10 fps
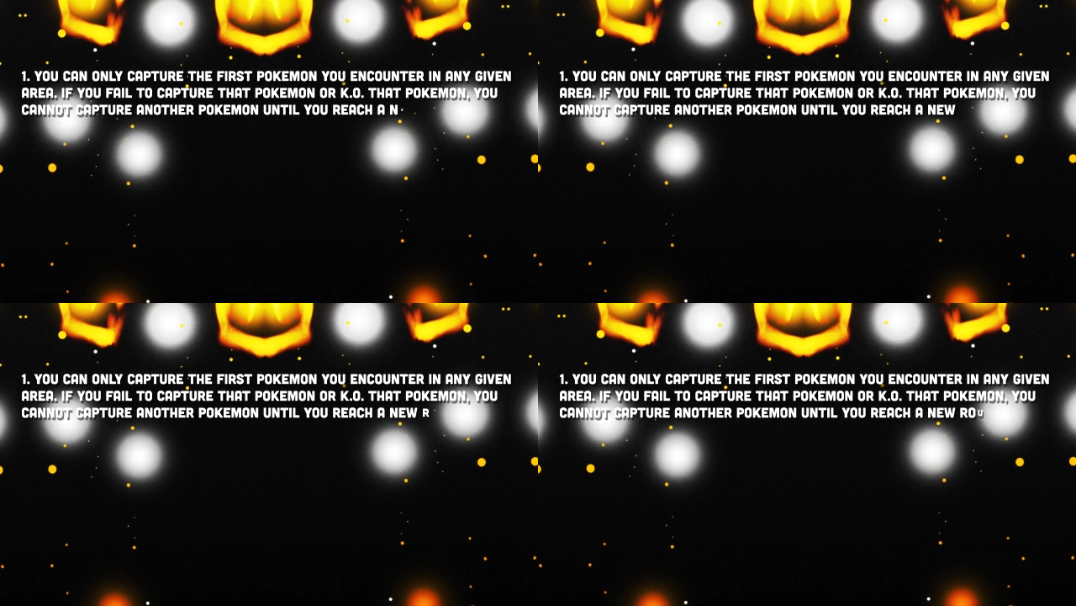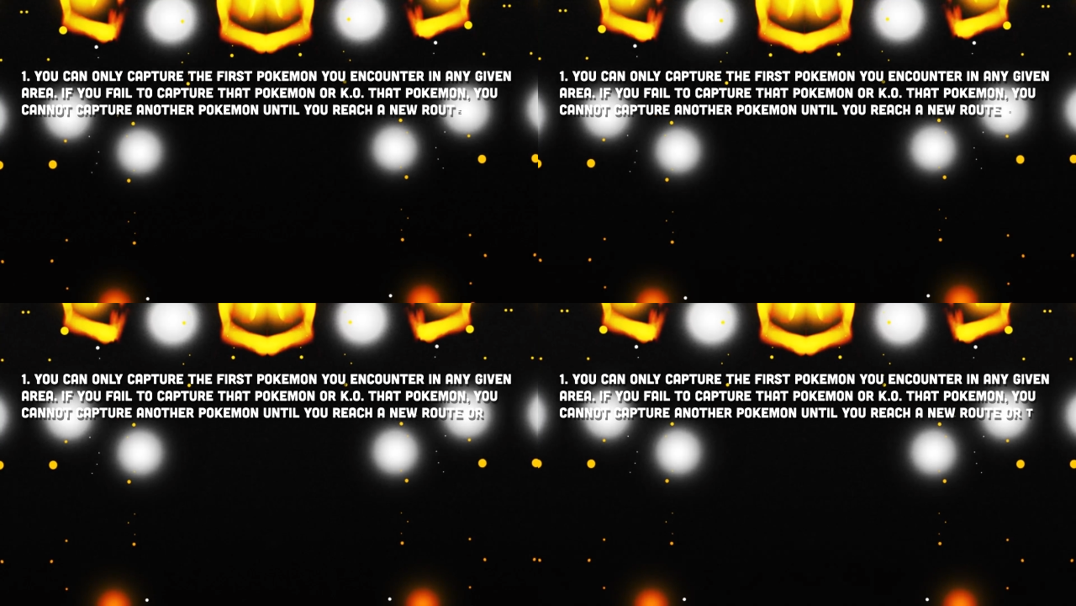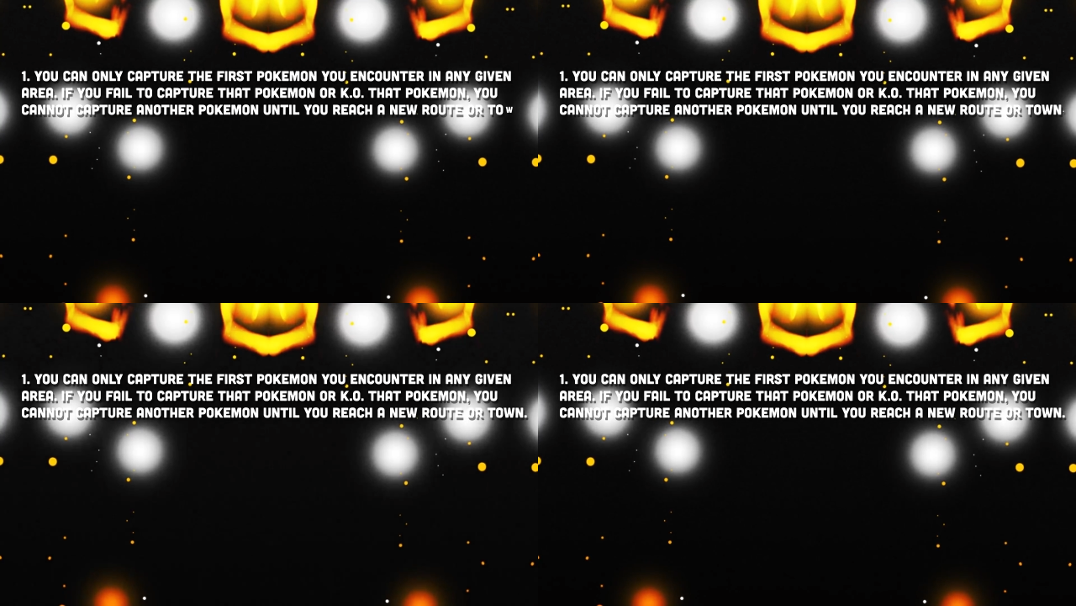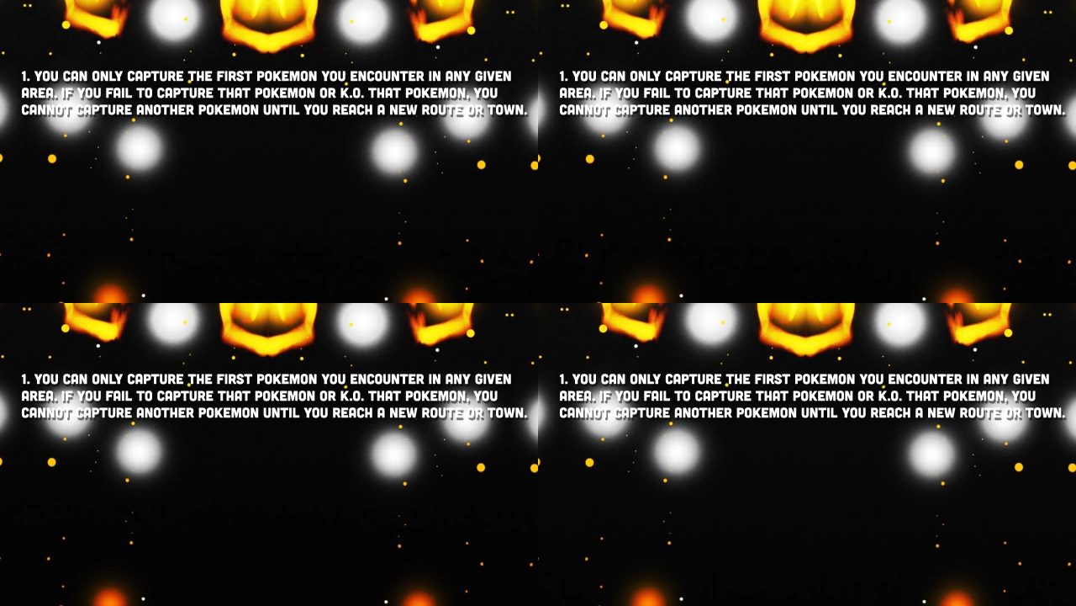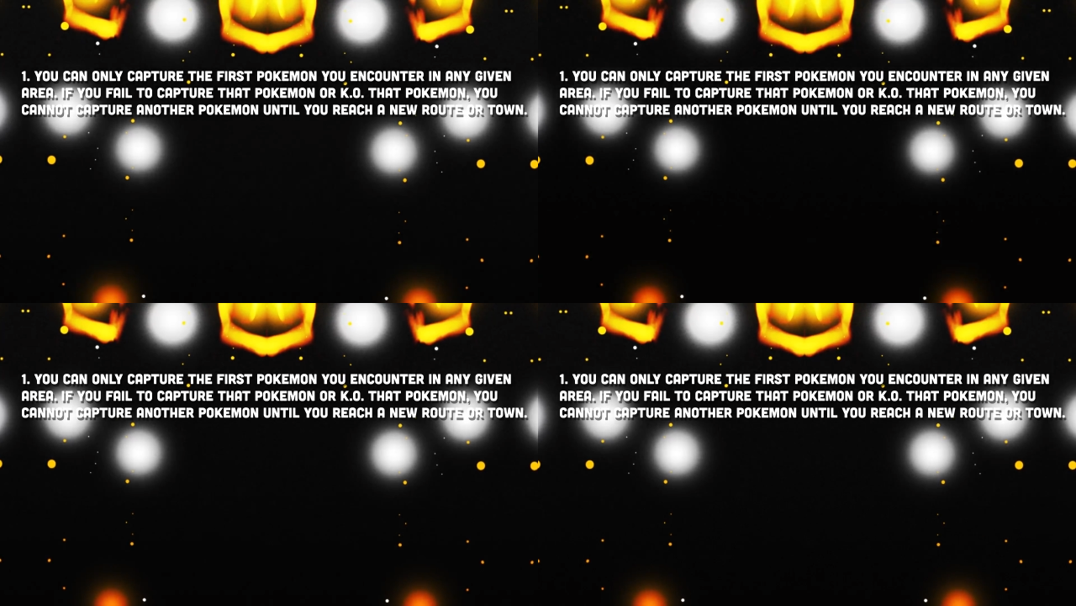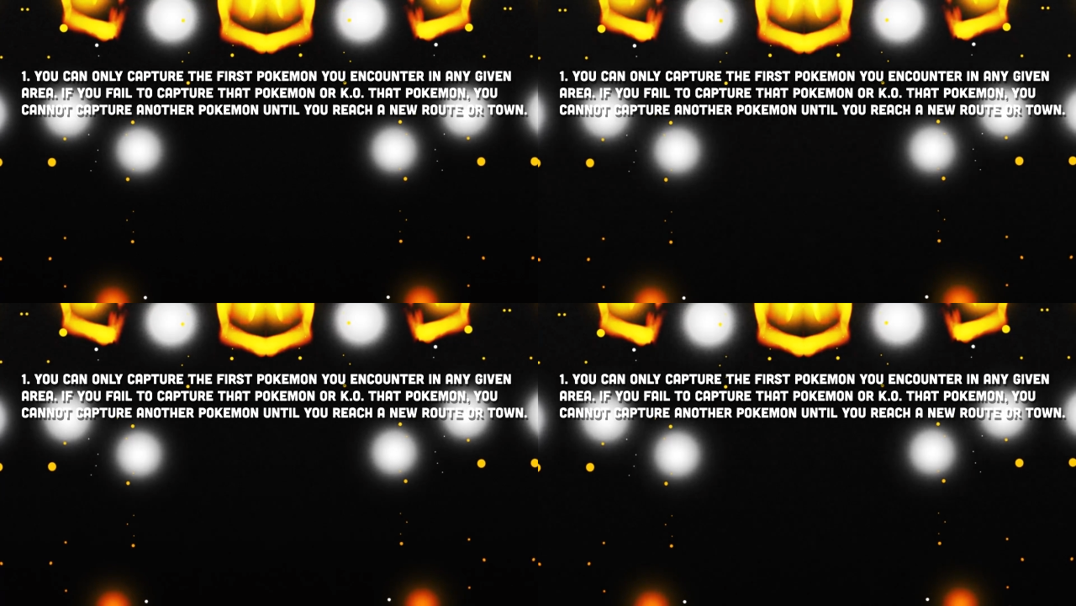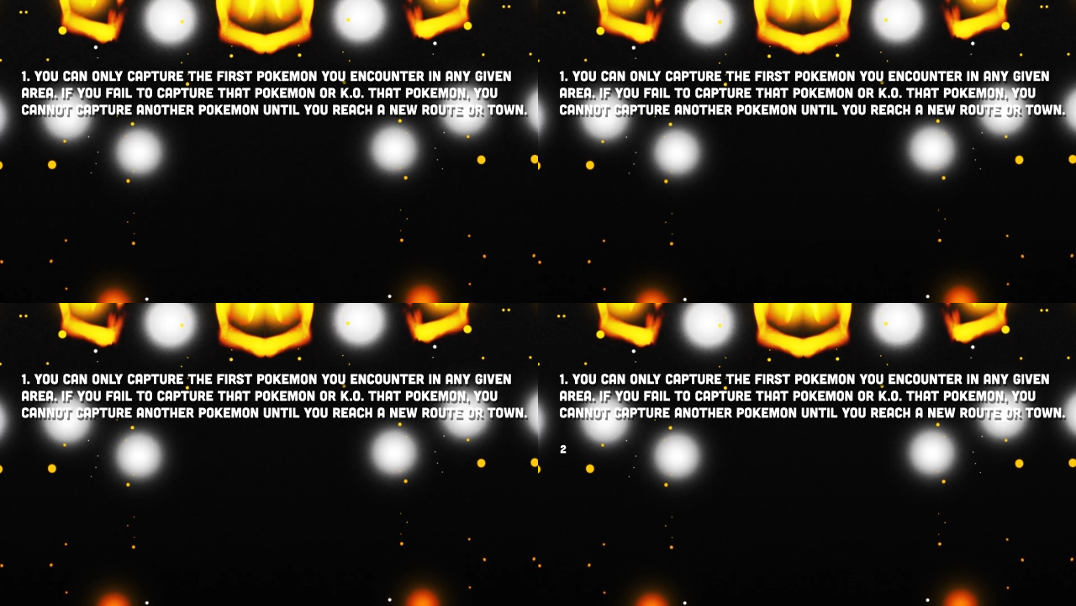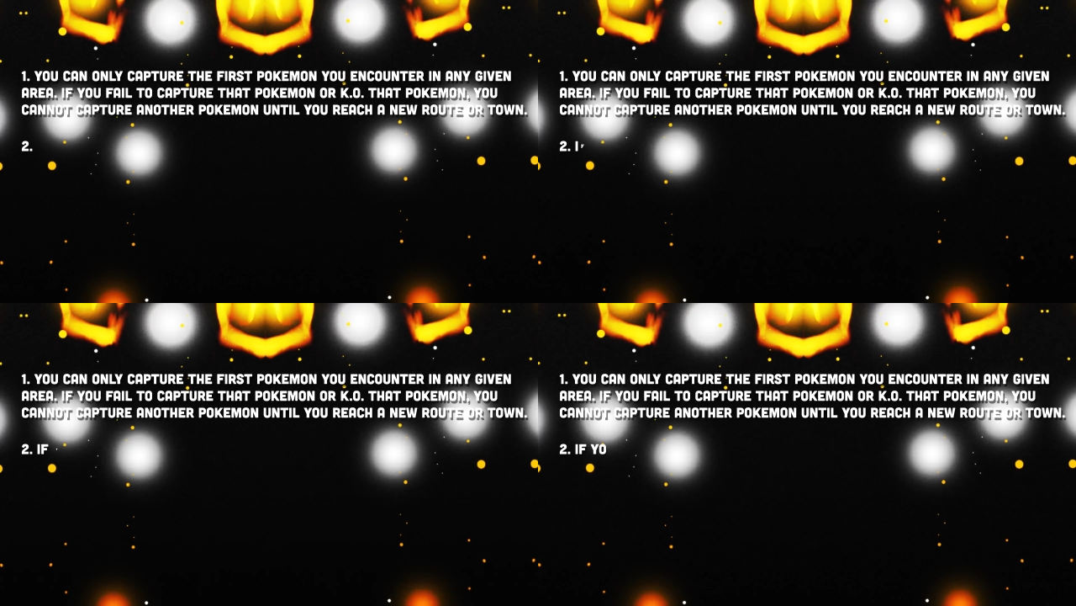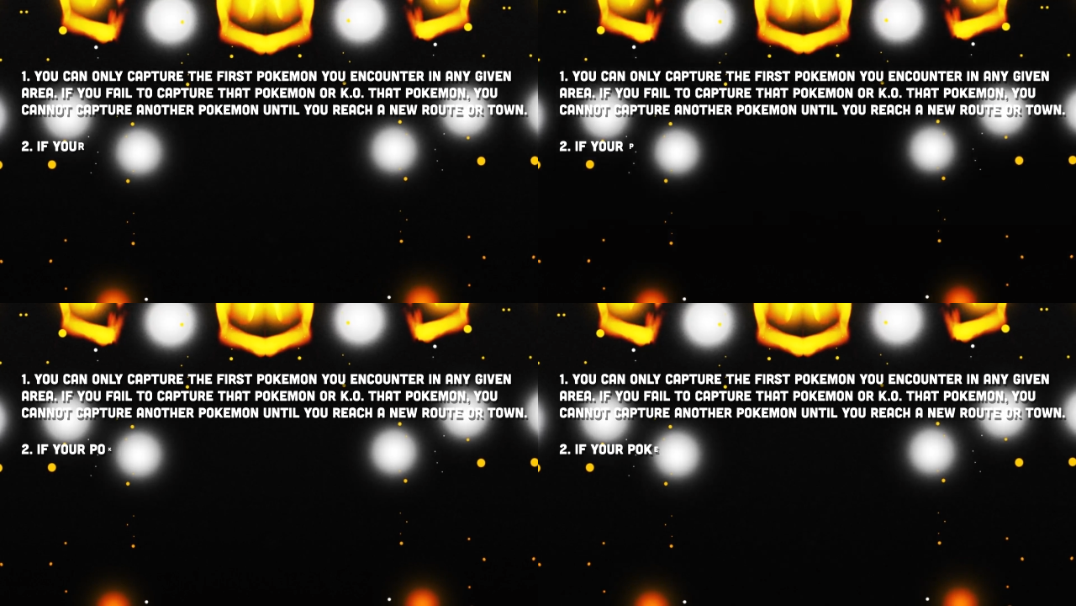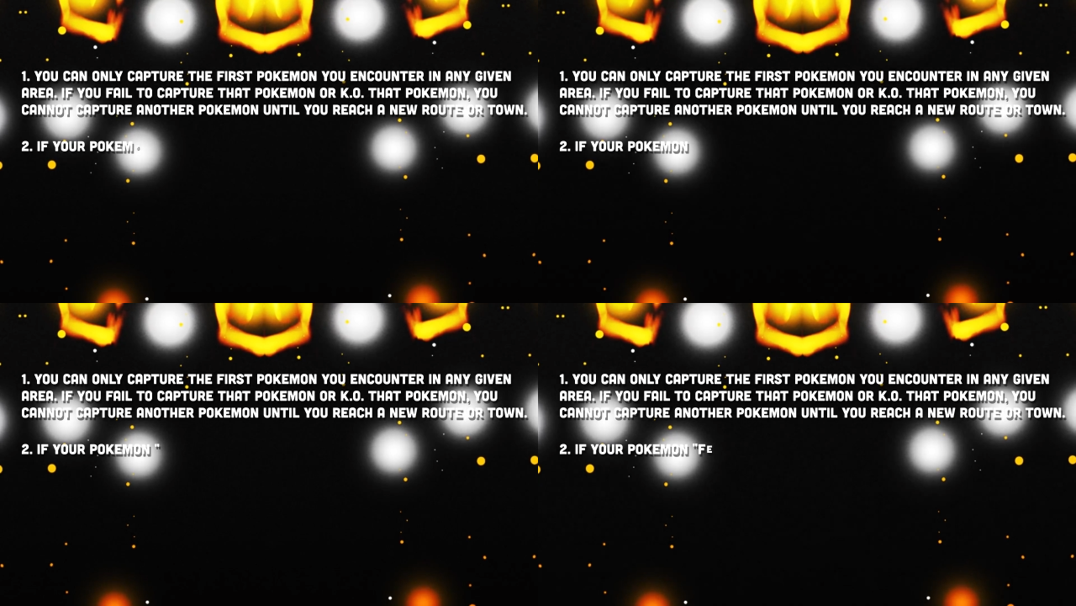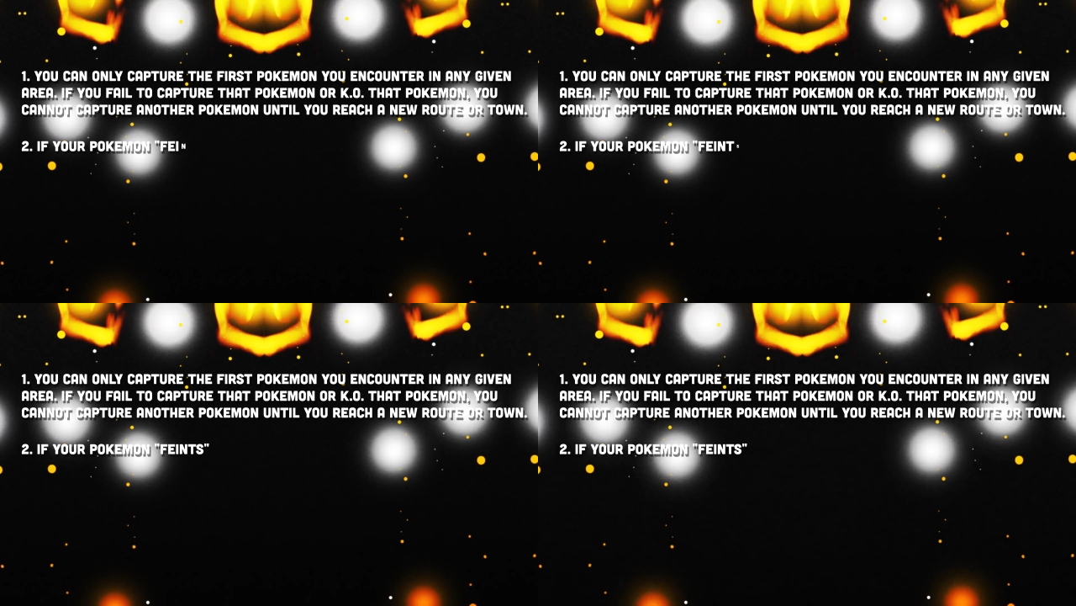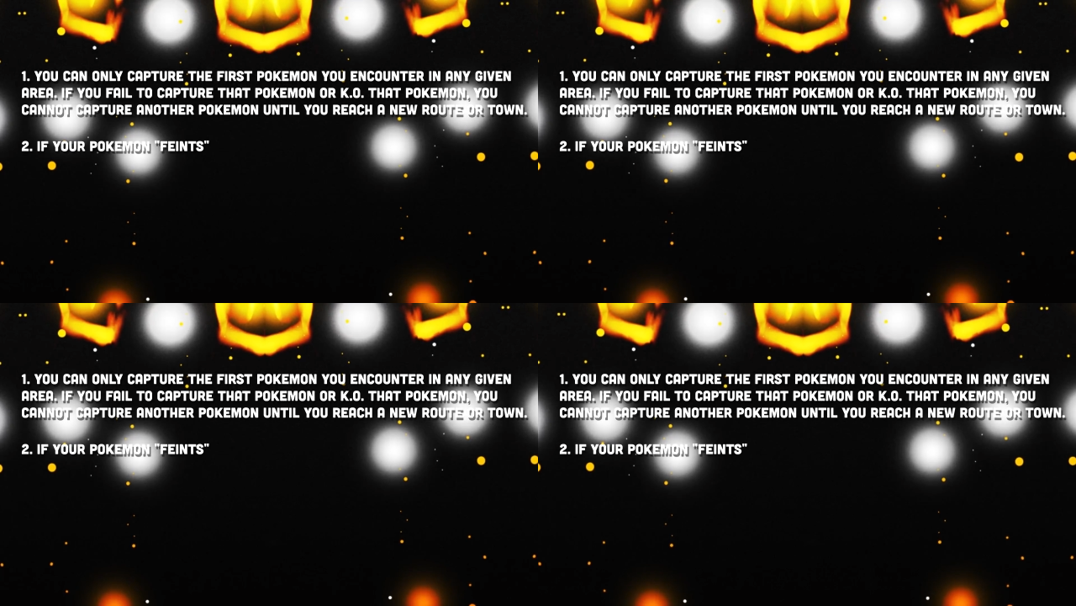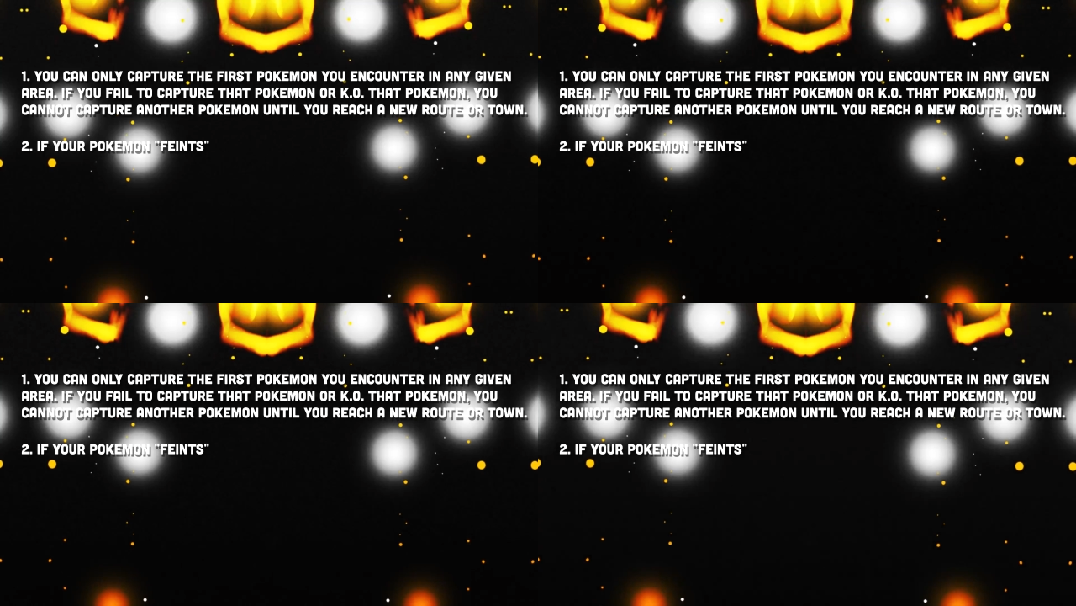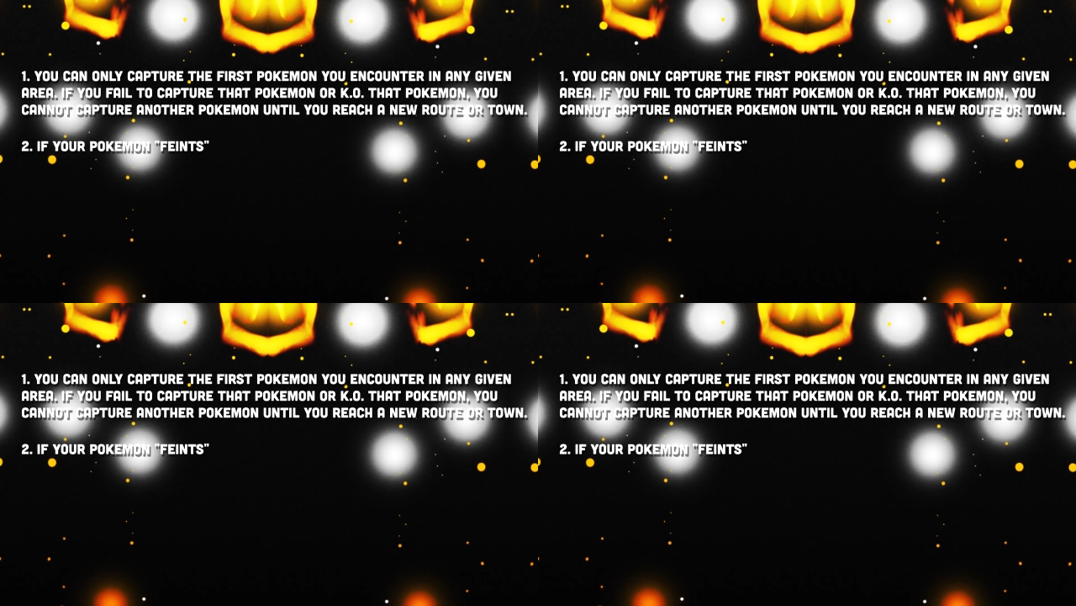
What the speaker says: [unreadable: no face in view]